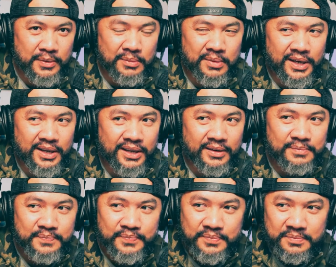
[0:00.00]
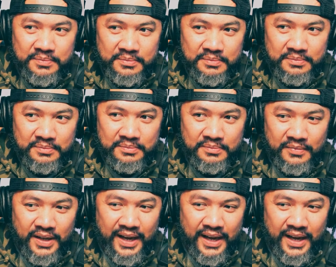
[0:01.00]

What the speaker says: man. I